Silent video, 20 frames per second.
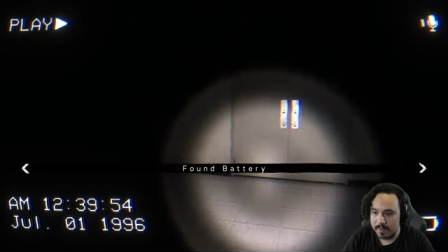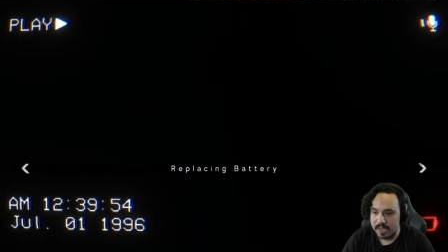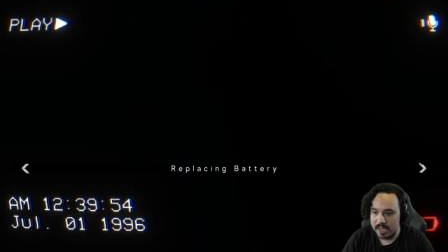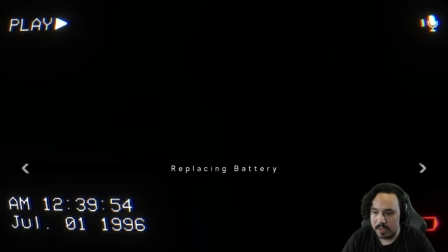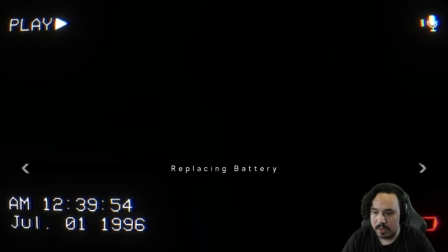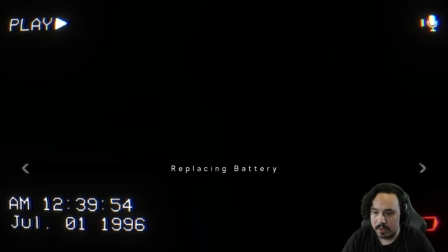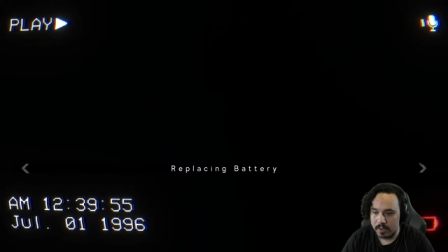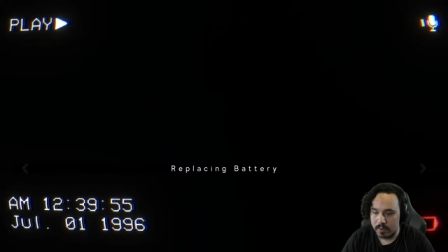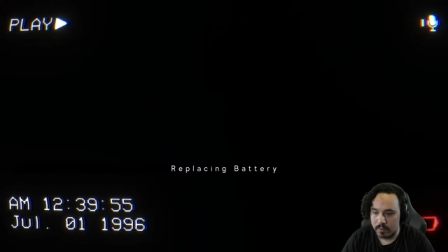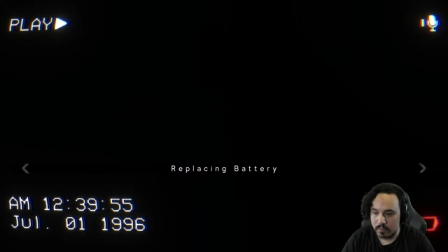me.
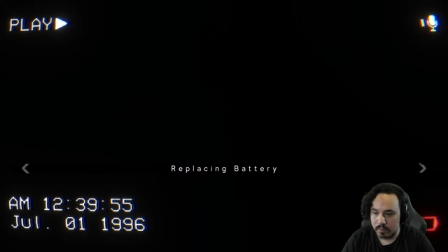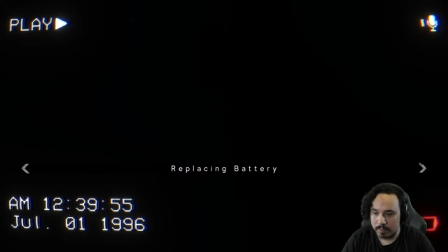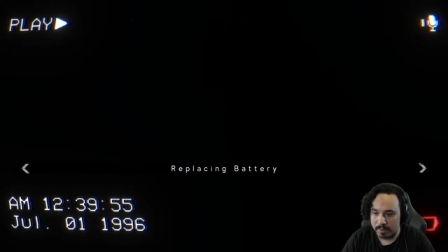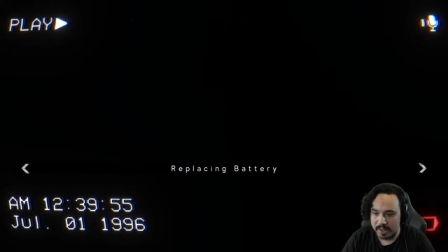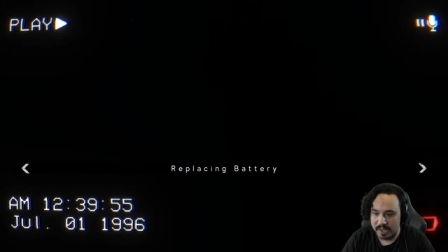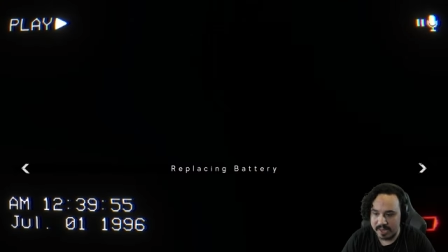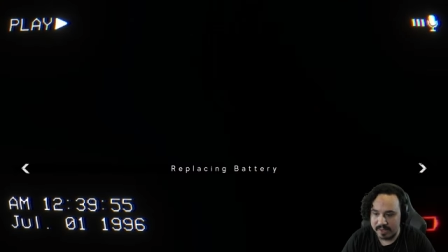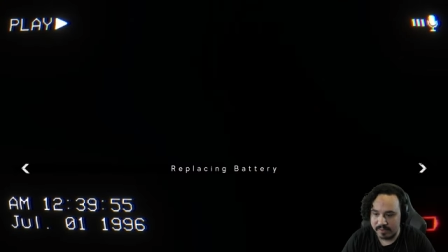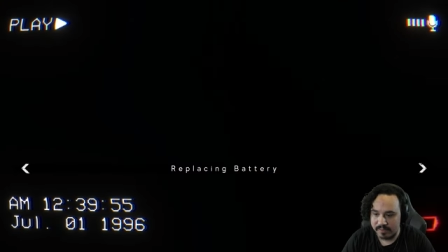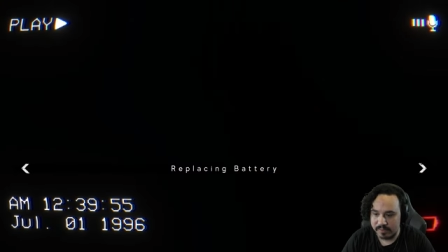
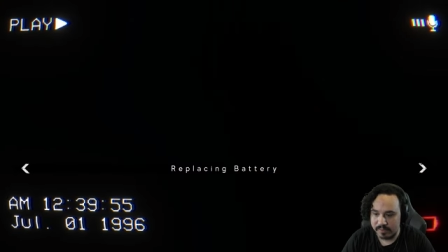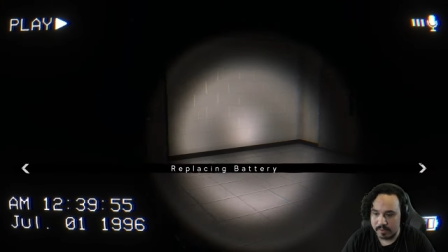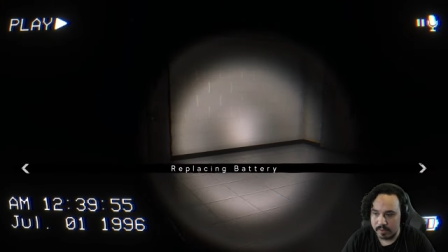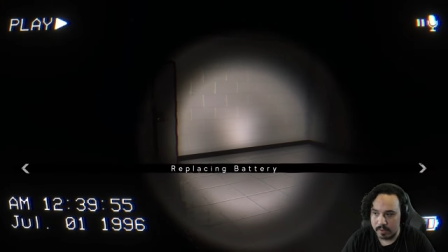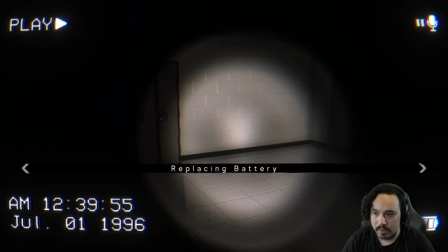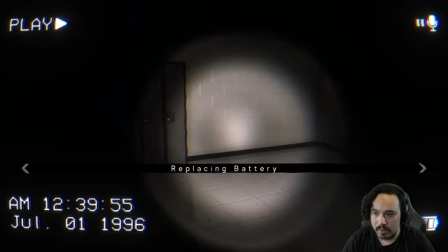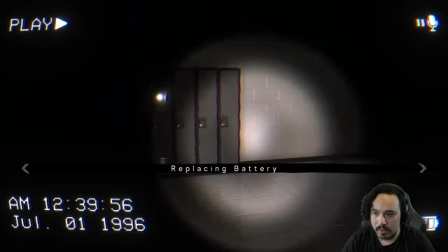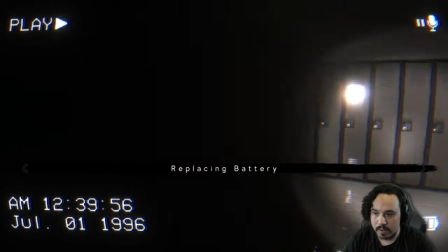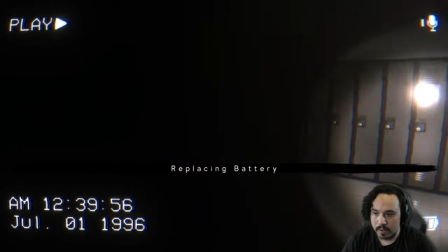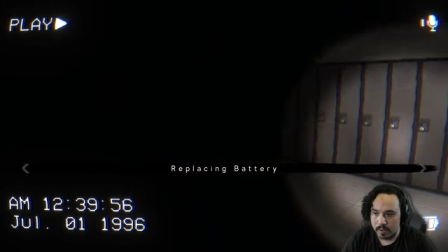Replace.
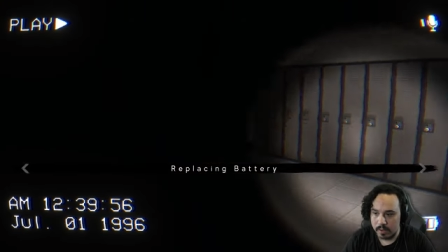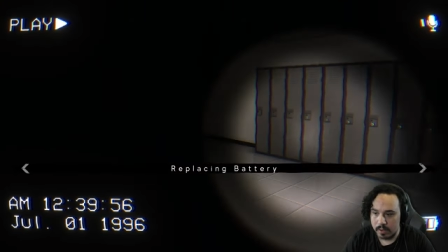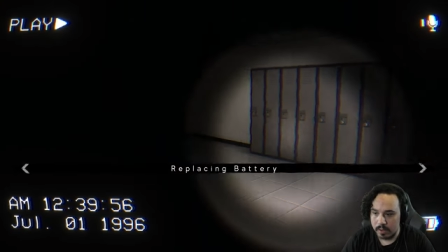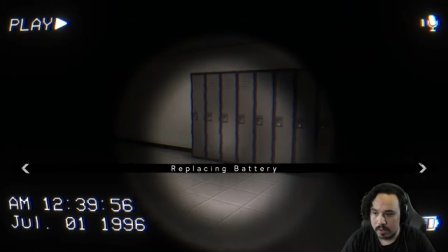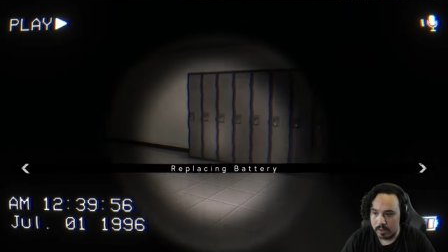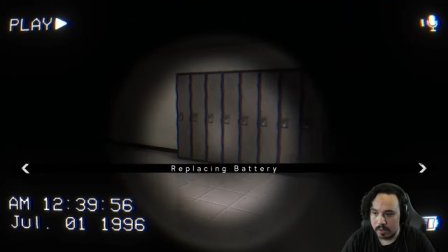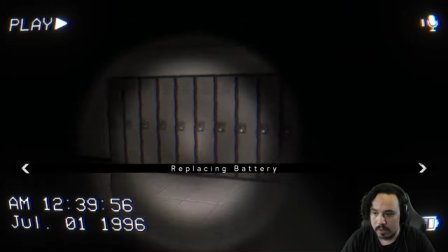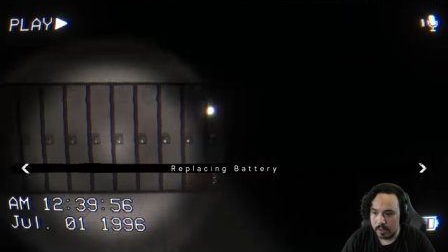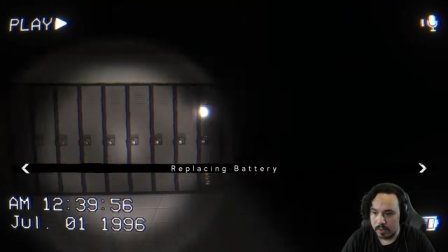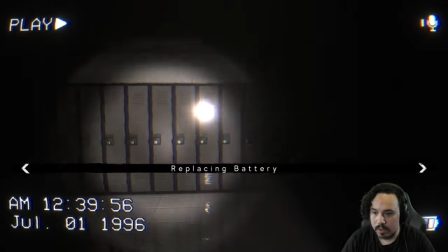
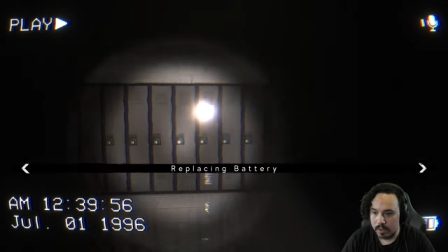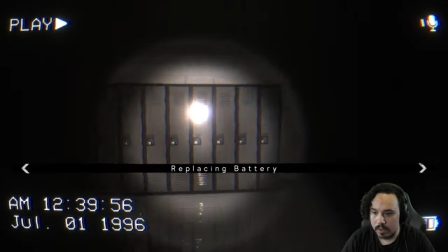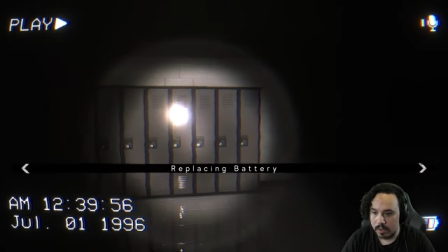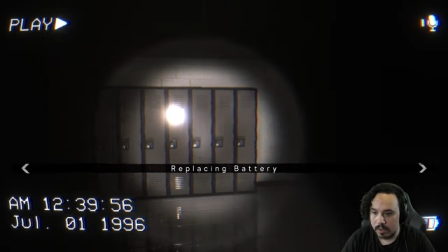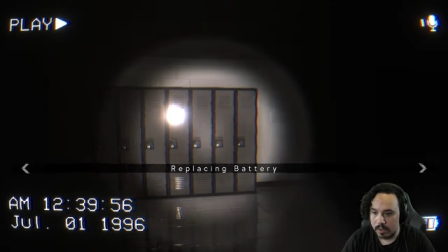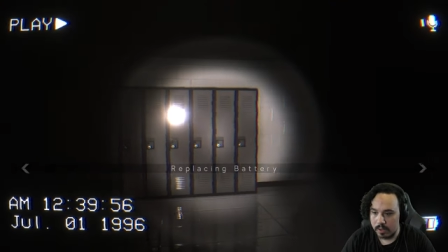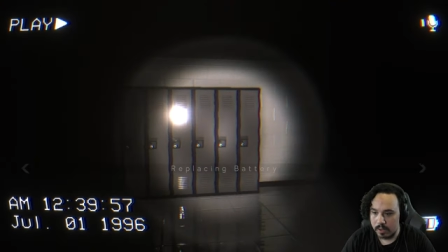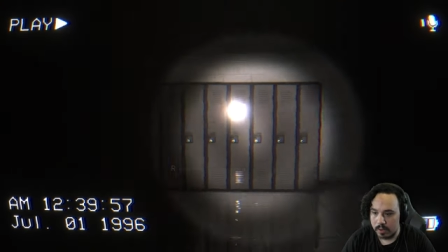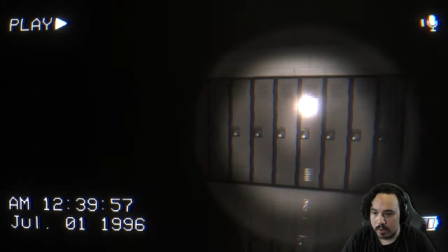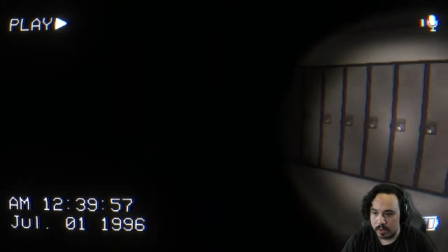
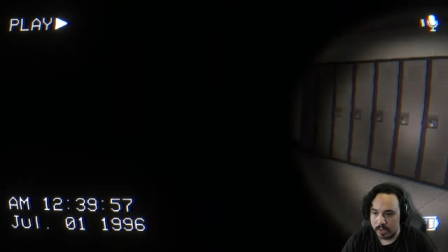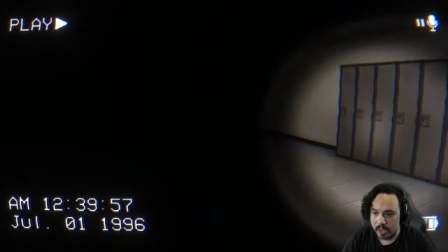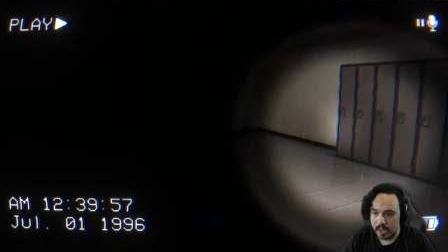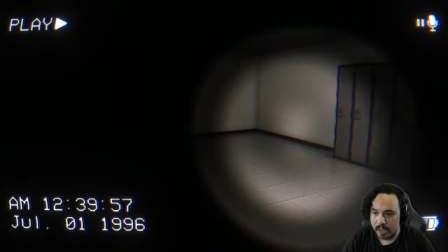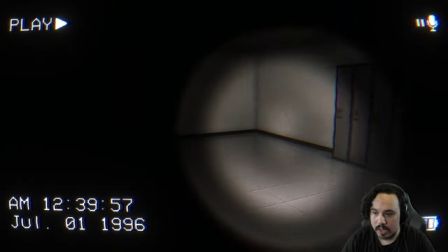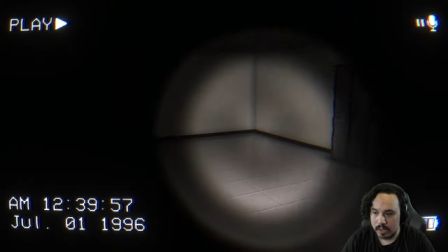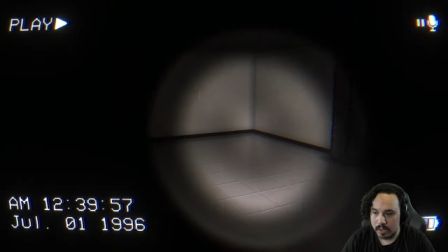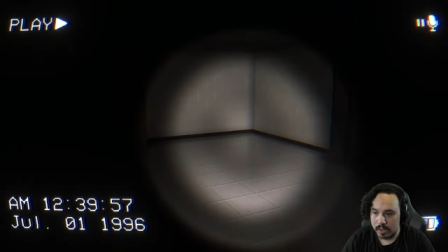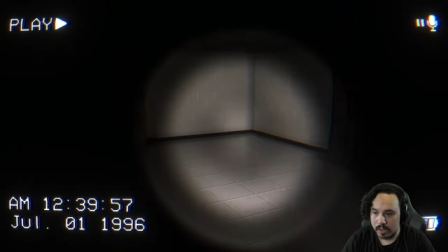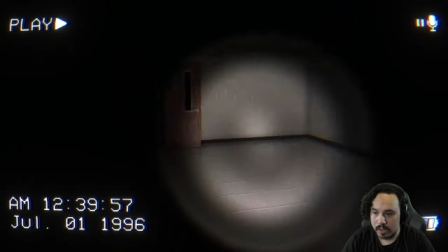Okay.